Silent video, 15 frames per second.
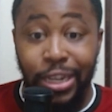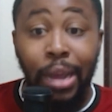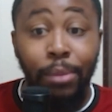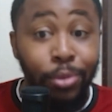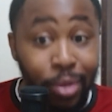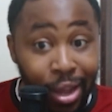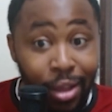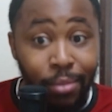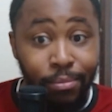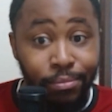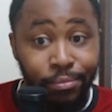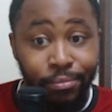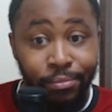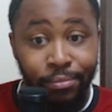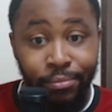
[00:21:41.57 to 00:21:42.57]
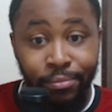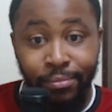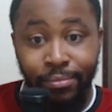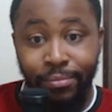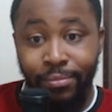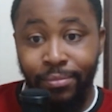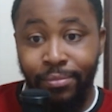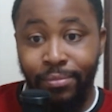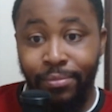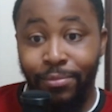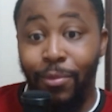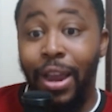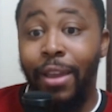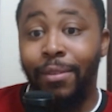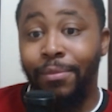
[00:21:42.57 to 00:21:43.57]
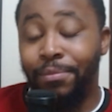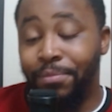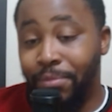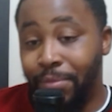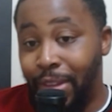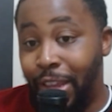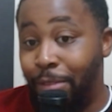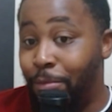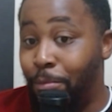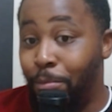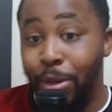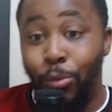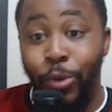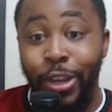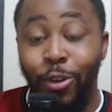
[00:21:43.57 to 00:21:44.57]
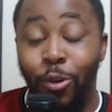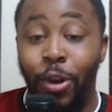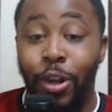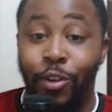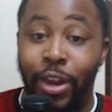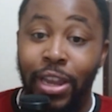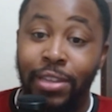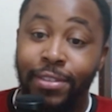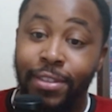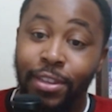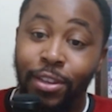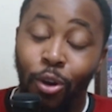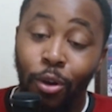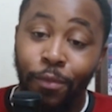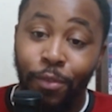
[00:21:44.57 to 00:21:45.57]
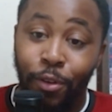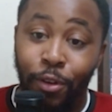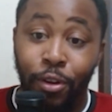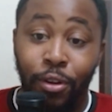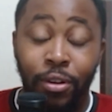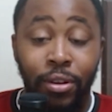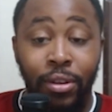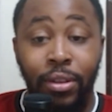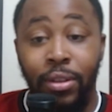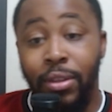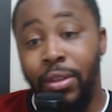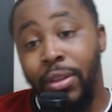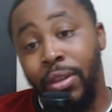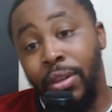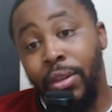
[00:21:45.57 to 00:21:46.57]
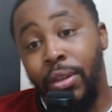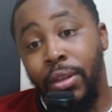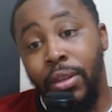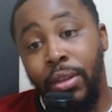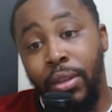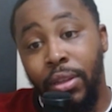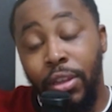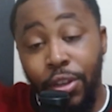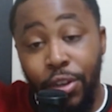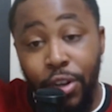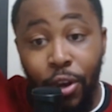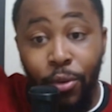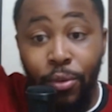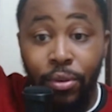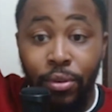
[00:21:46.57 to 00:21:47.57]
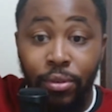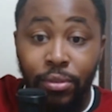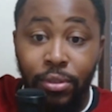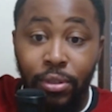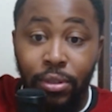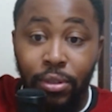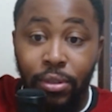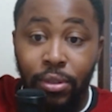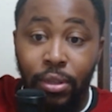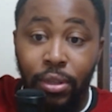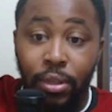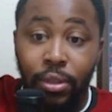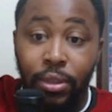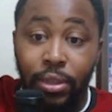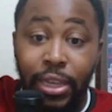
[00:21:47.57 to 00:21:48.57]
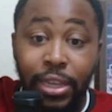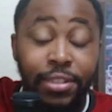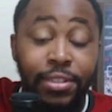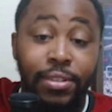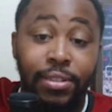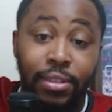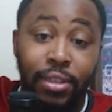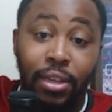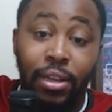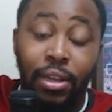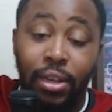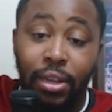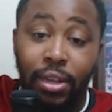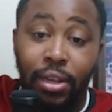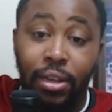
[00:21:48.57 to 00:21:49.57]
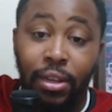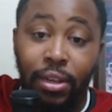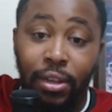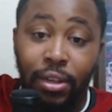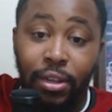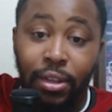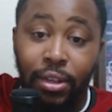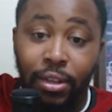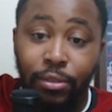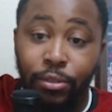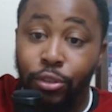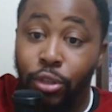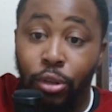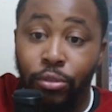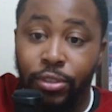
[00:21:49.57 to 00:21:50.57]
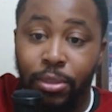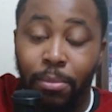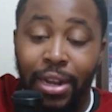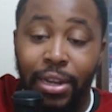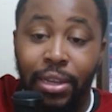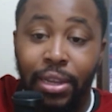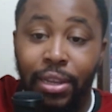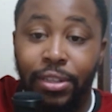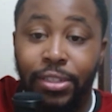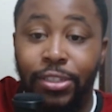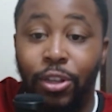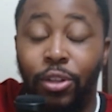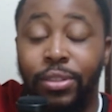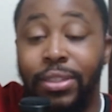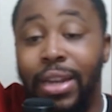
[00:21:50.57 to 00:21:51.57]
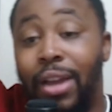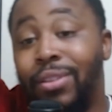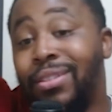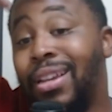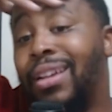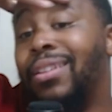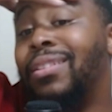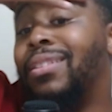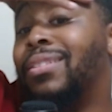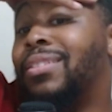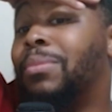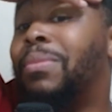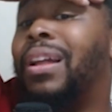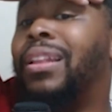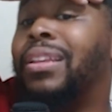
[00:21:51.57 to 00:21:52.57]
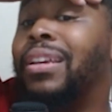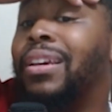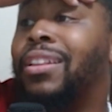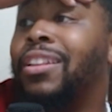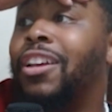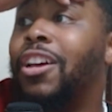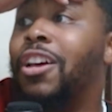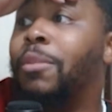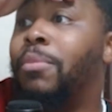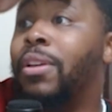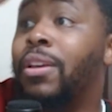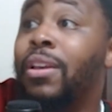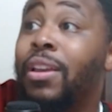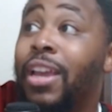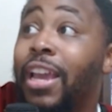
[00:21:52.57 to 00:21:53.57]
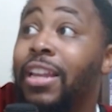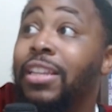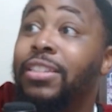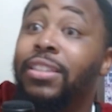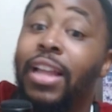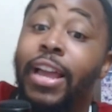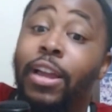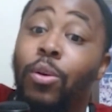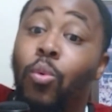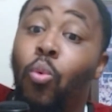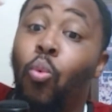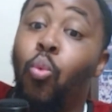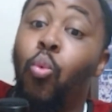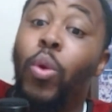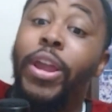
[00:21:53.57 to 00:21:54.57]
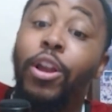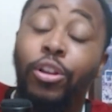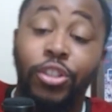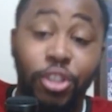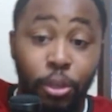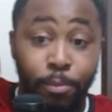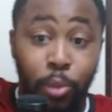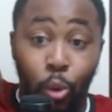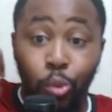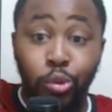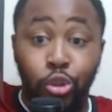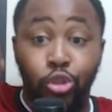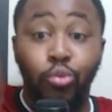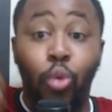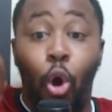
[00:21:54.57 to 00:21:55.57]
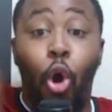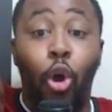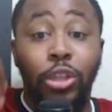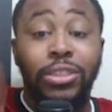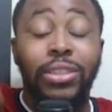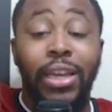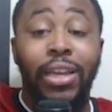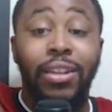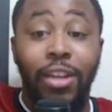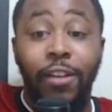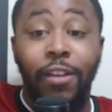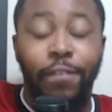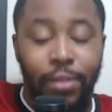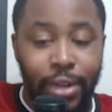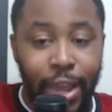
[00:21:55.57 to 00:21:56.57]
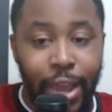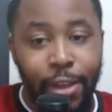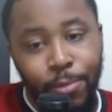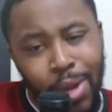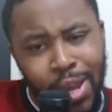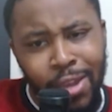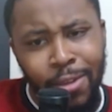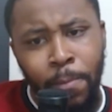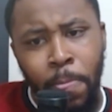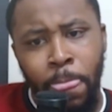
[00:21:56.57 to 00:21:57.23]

chopped her up, right? But we going crazy over, you know, this somebody getting assaulted outside of the Somalian club, and it's like we're supposed to all stand up for that, right?